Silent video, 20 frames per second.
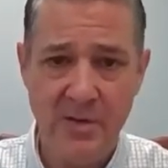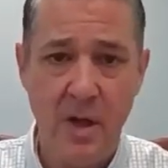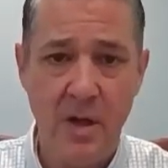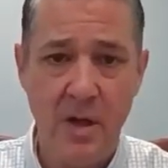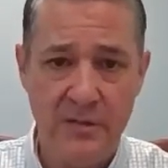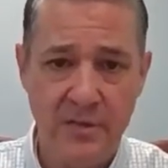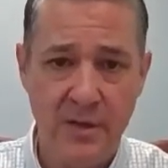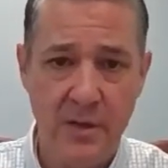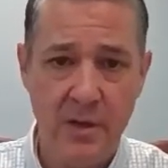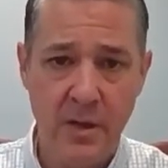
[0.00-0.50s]
All
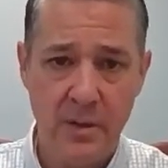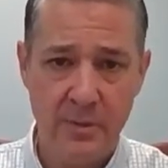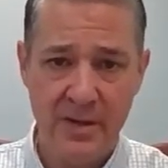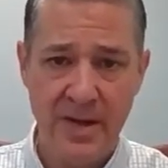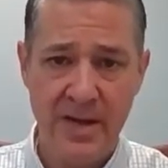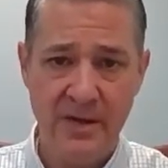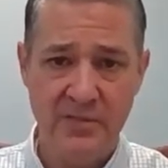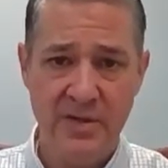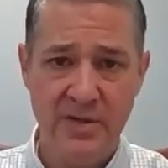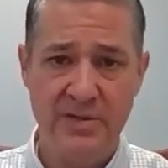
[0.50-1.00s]
of our
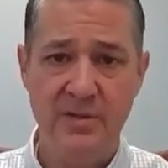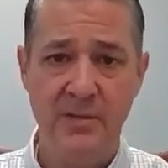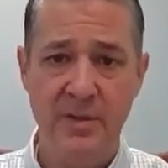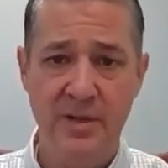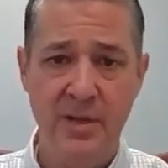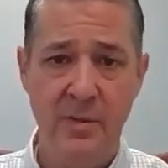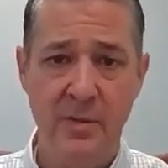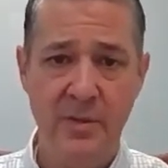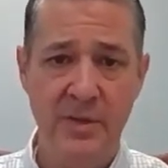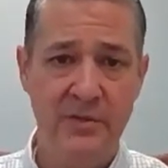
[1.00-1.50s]
carbohydrates should be
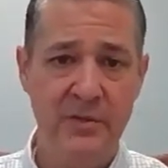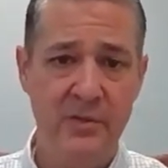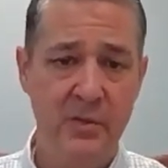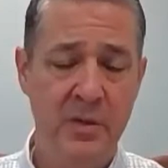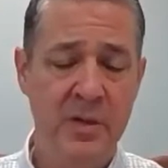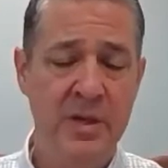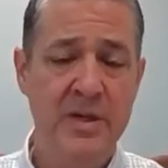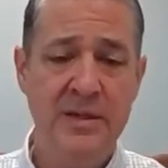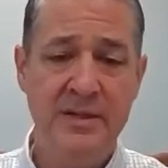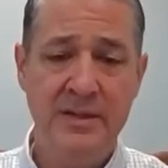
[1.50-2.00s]
coming through
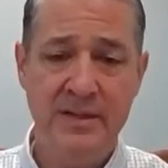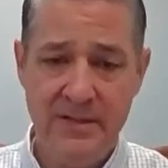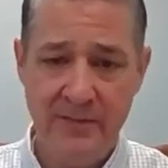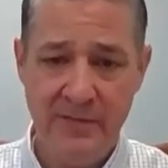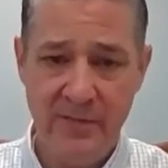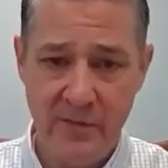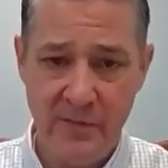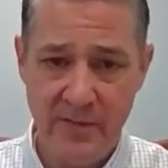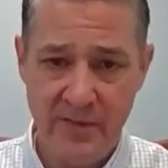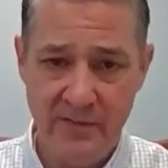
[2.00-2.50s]

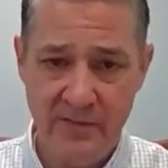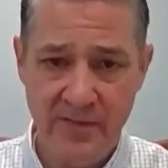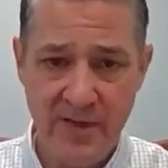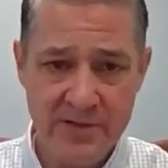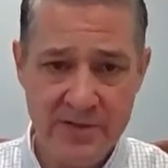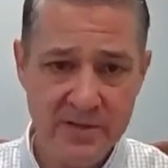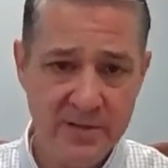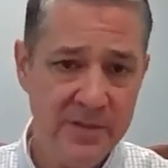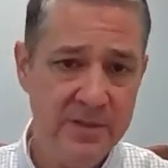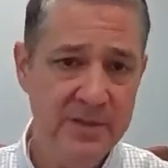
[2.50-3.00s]
leafy green
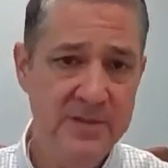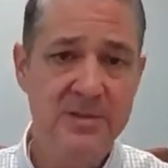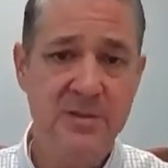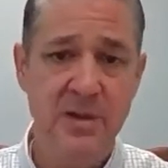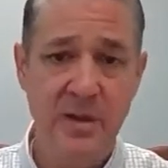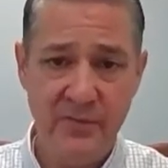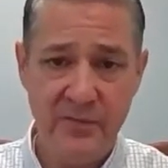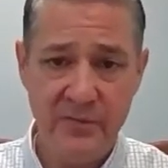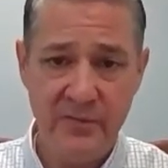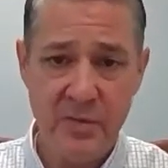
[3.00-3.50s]
vegetables,
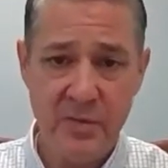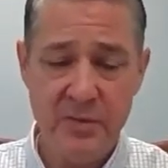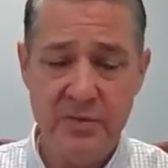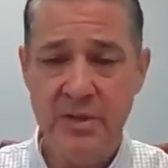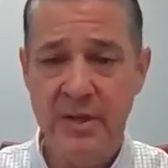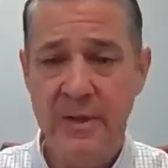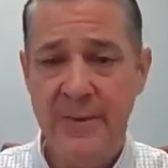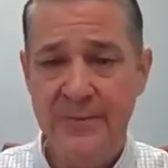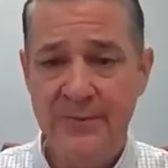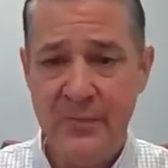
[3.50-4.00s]
some fruits,
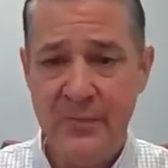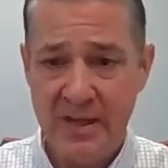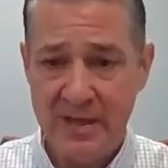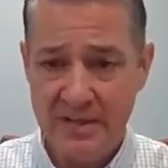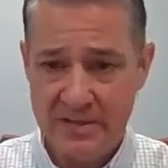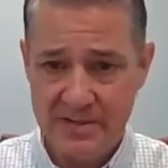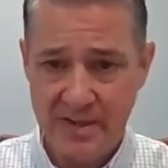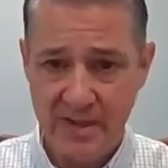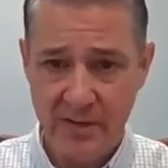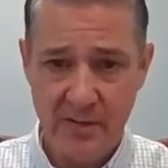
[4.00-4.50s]

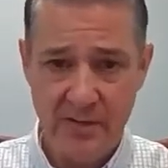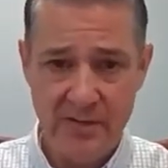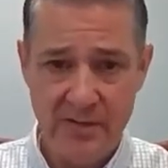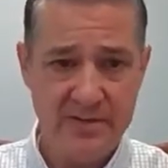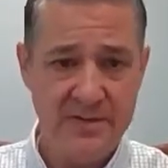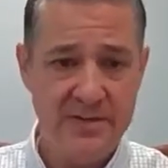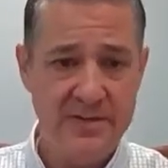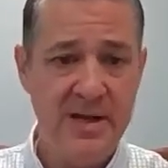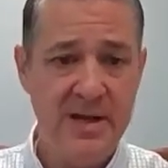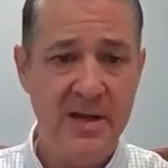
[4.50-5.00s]
et cetera.
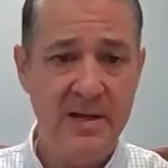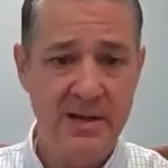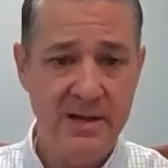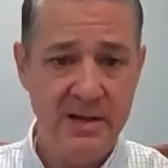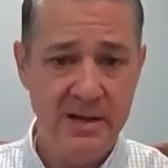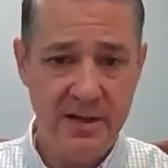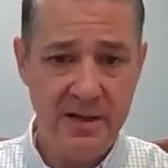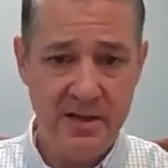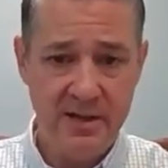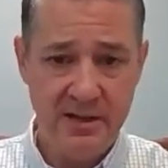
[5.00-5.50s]
This is not
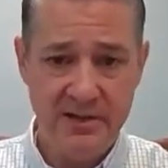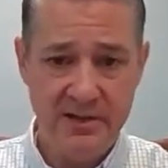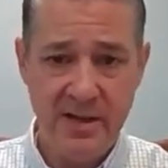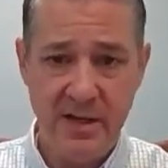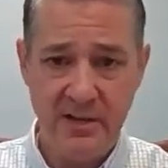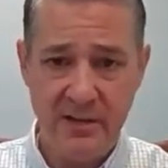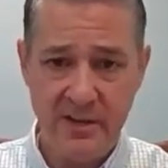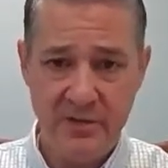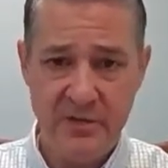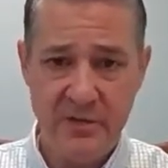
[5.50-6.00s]
a, uh, an
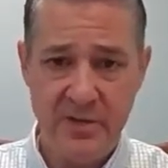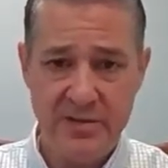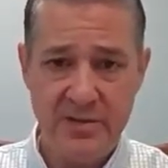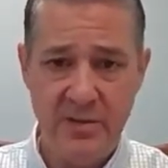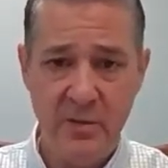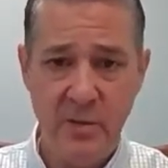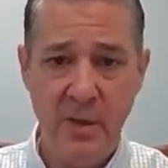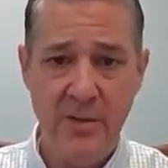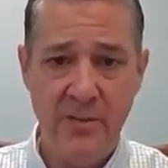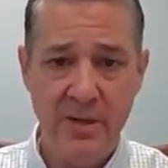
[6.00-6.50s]
entire
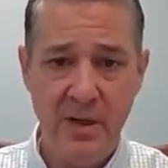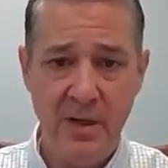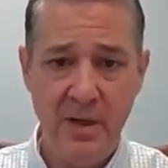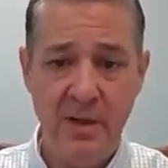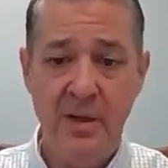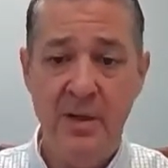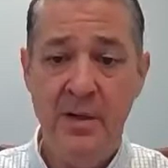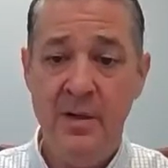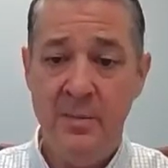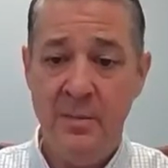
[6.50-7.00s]
nutrition
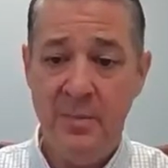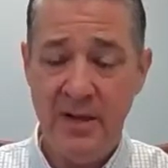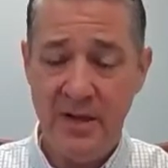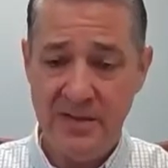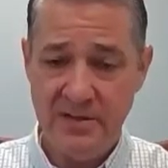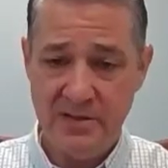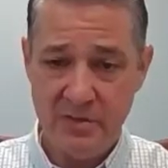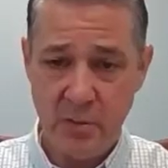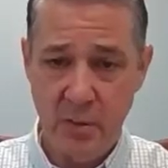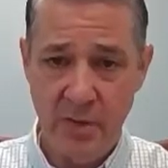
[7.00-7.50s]
webinar, but I
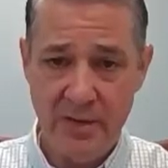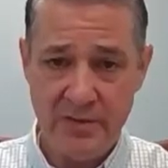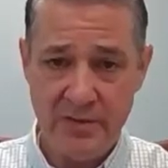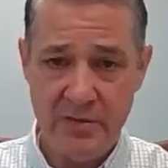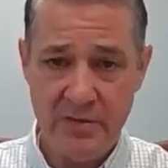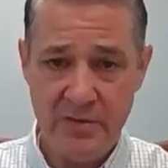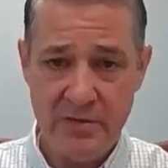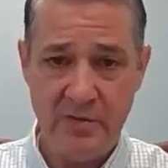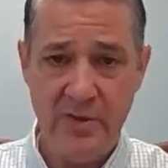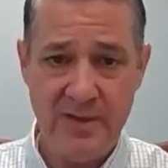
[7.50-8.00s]
just want
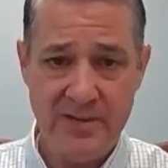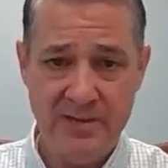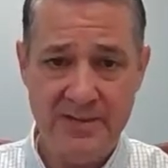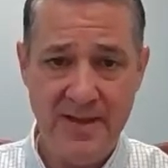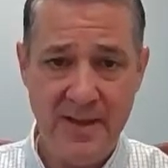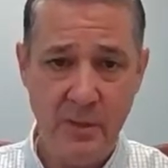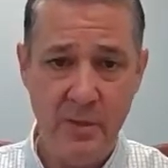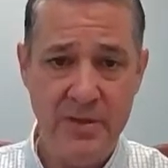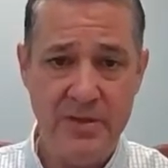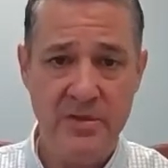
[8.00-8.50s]
to stress
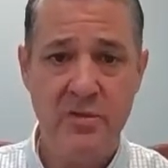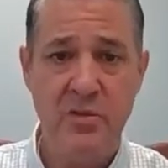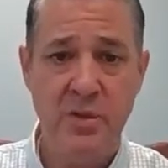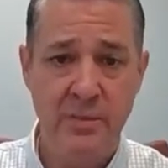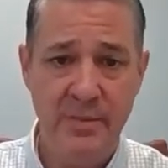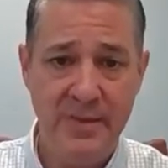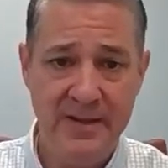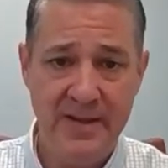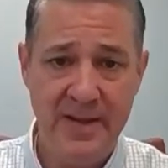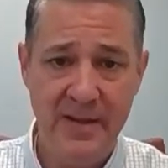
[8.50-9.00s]
that we
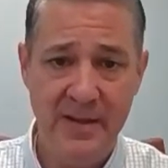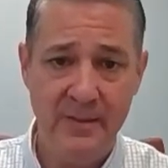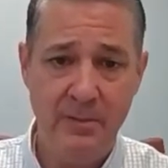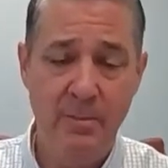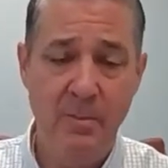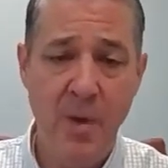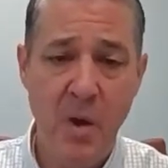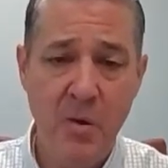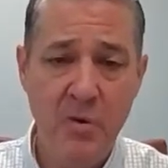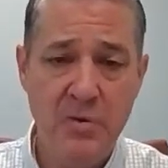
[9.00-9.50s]
should be
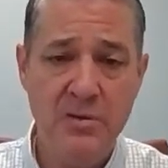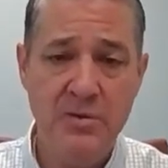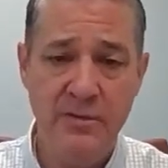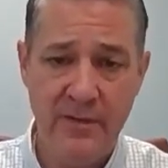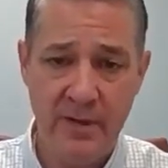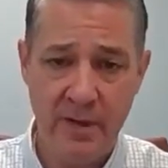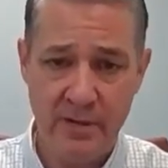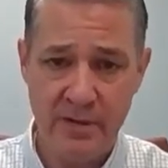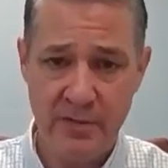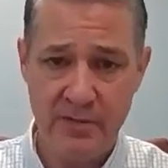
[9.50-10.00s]
getting most of
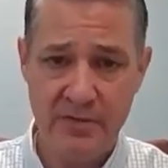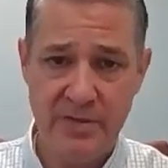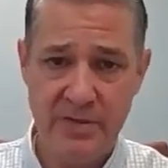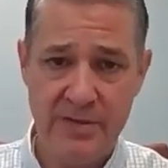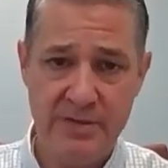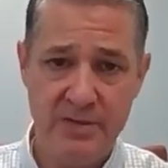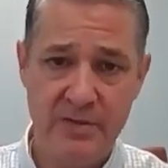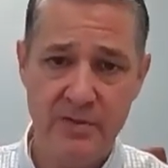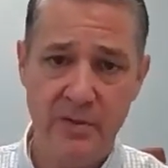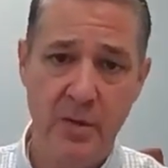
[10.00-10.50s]
our
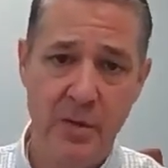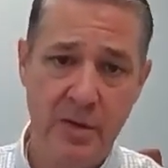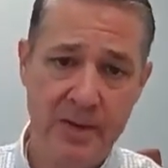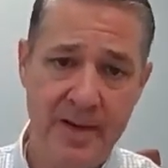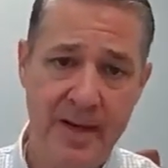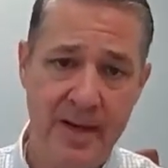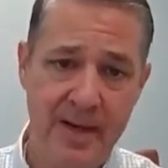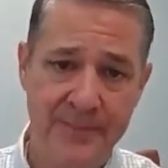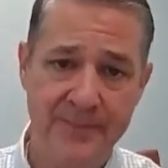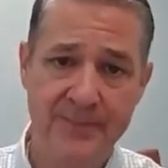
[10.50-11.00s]
nutrients through our
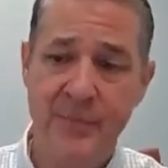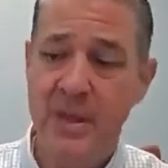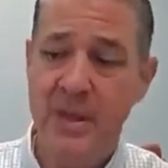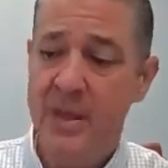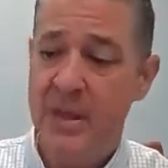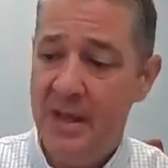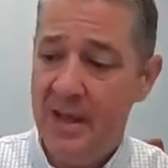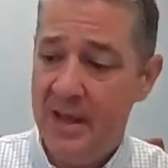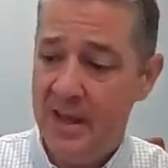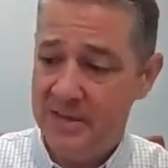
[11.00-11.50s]
diet,
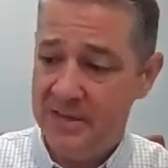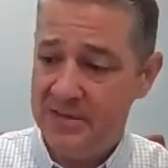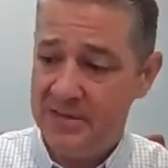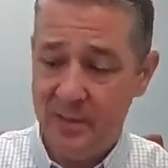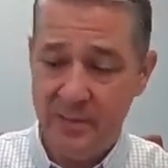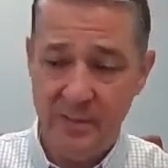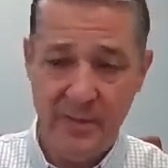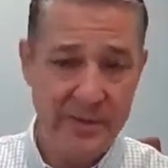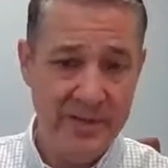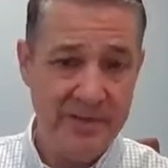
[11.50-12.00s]
and
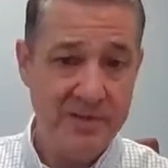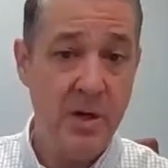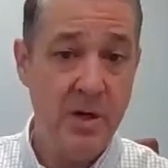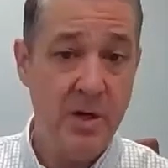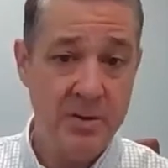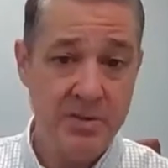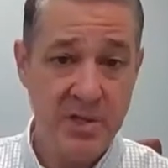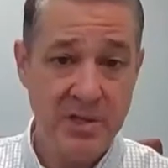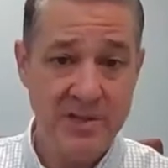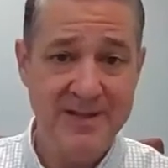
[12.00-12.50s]
supplements
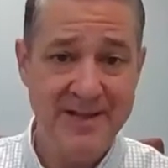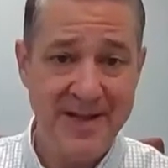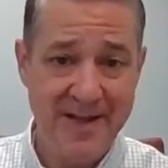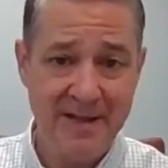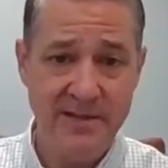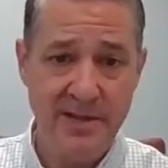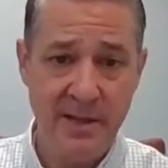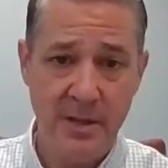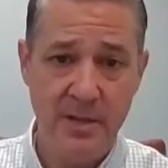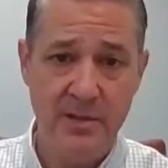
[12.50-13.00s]
are just
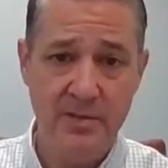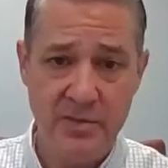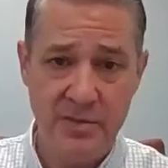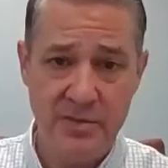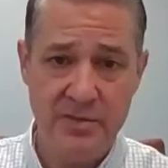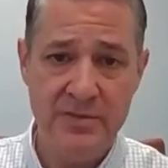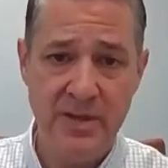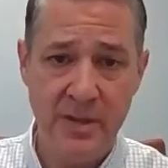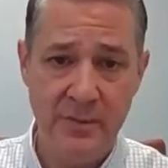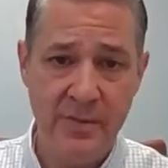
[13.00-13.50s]
that. They are to
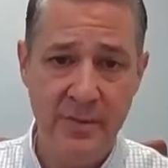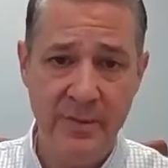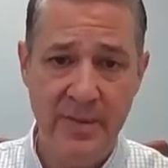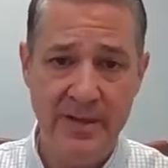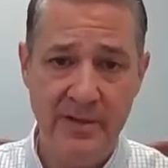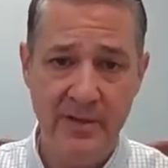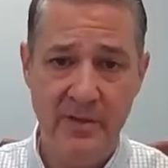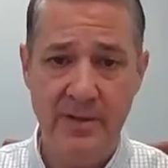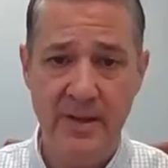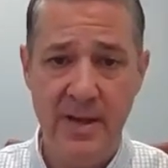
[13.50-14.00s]

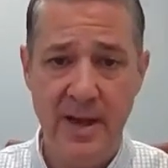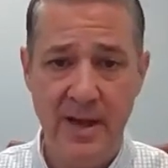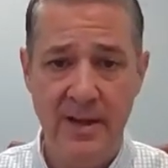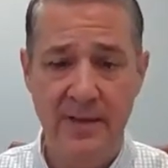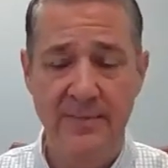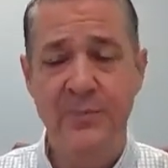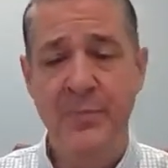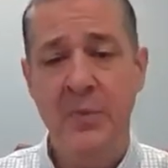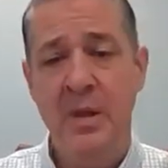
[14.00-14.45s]
supplement your diet.